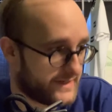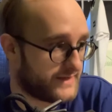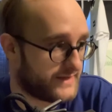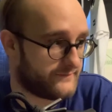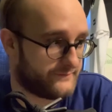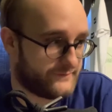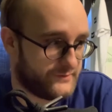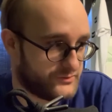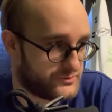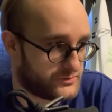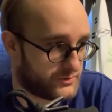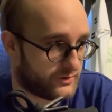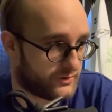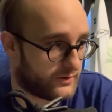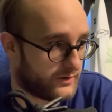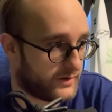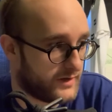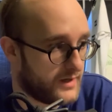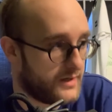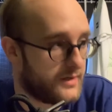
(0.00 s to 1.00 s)
in the
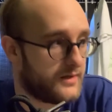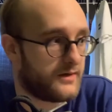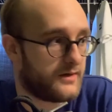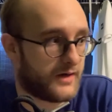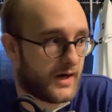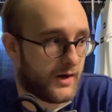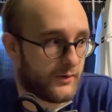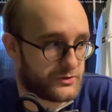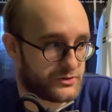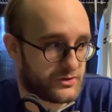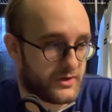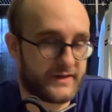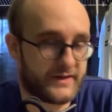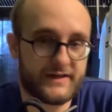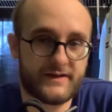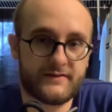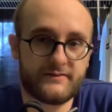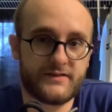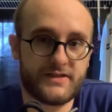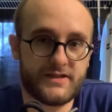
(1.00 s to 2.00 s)
future I will try to
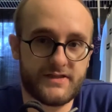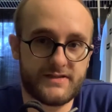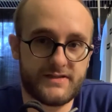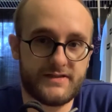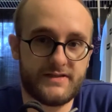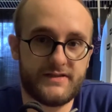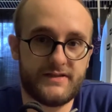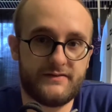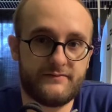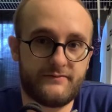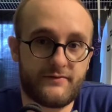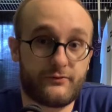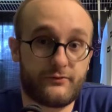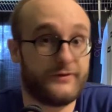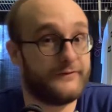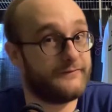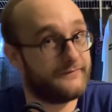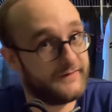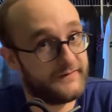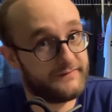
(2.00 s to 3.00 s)
get the Yeezy
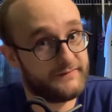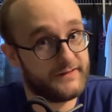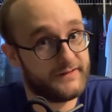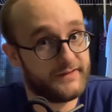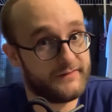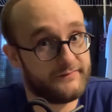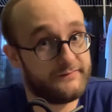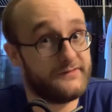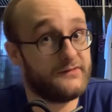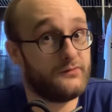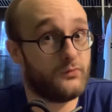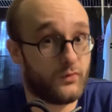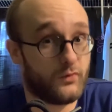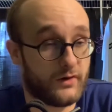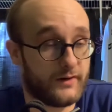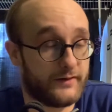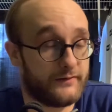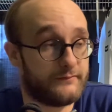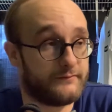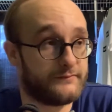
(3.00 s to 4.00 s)
350
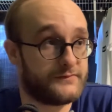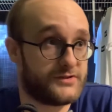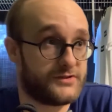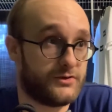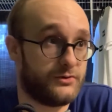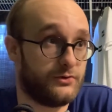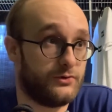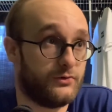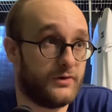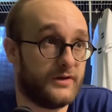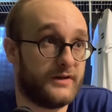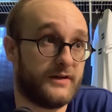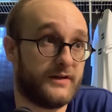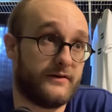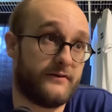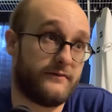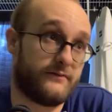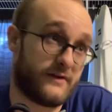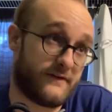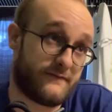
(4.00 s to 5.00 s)
V1, 2, and
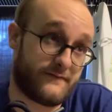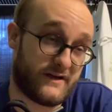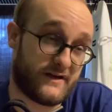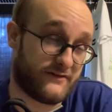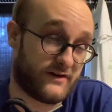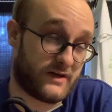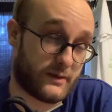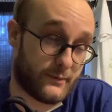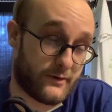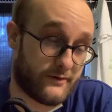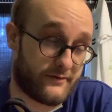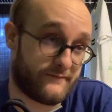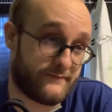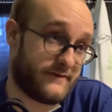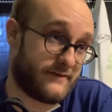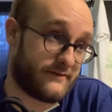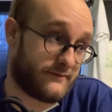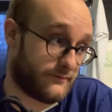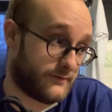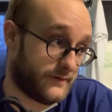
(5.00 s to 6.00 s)
then if they ever come out the
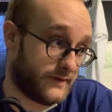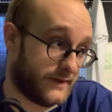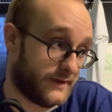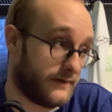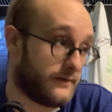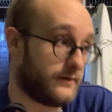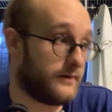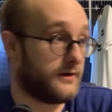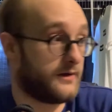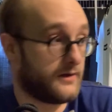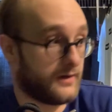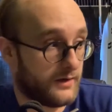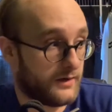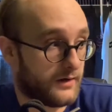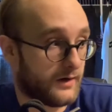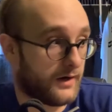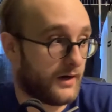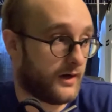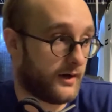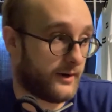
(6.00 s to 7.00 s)
V3.
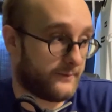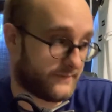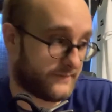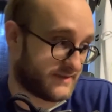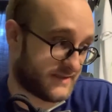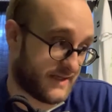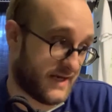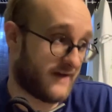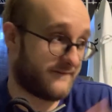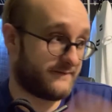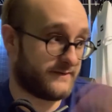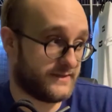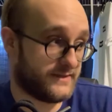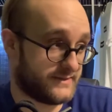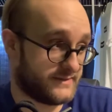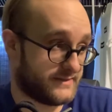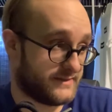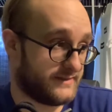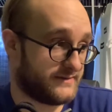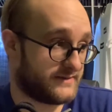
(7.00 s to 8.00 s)
Because um, I have the
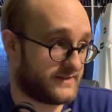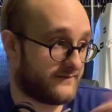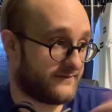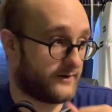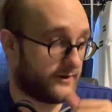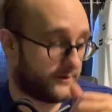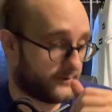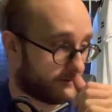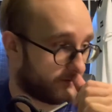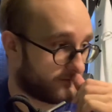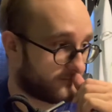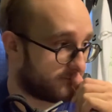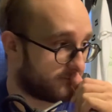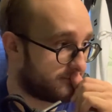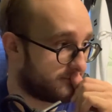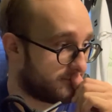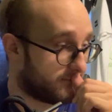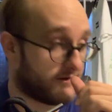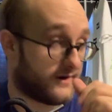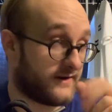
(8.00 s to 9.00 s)
Yeezy 700,
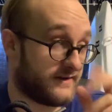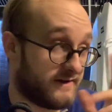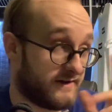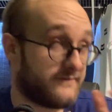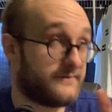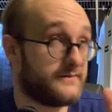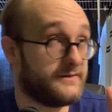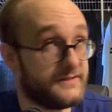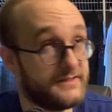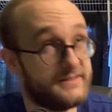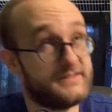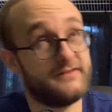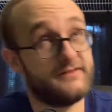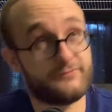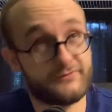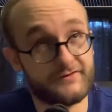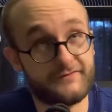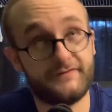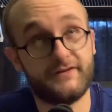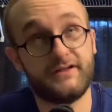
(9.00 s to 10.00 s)
Right, you have the Yeezy
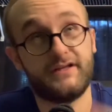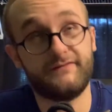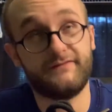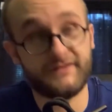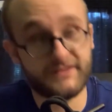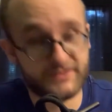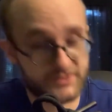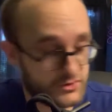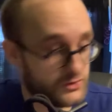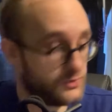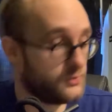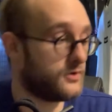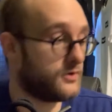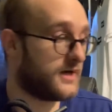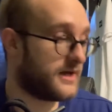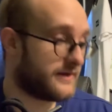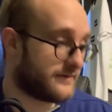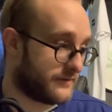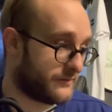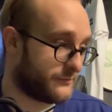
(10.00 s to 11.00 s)
350 V2
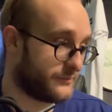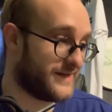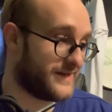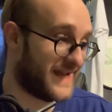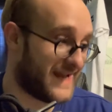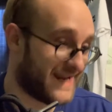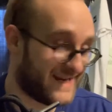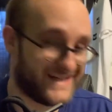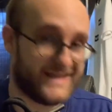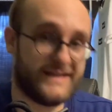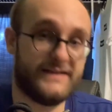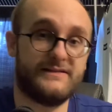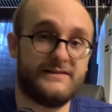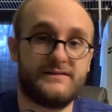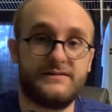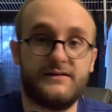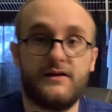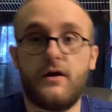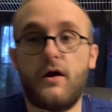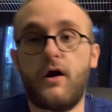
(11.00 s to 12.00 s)
and the
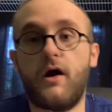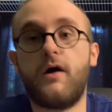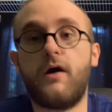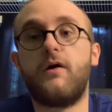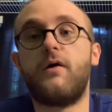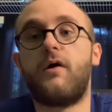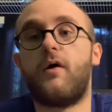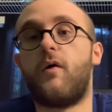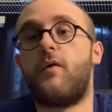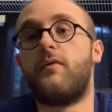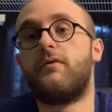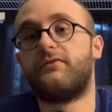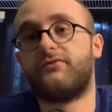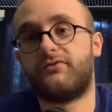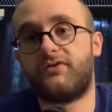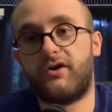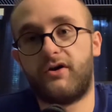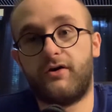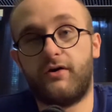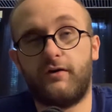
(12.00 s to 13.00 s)
380s.
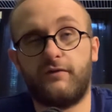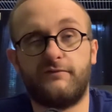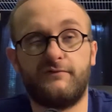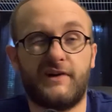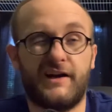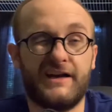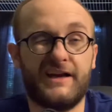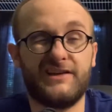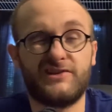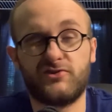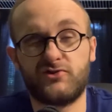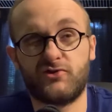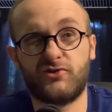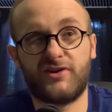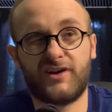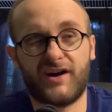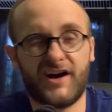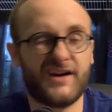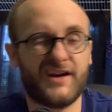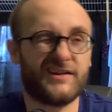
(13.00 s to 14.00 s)
So I guess those are
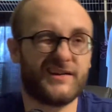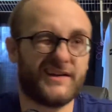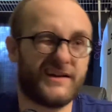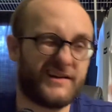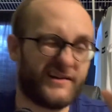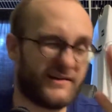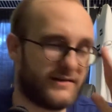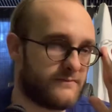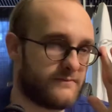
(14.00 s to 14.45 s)
kind of like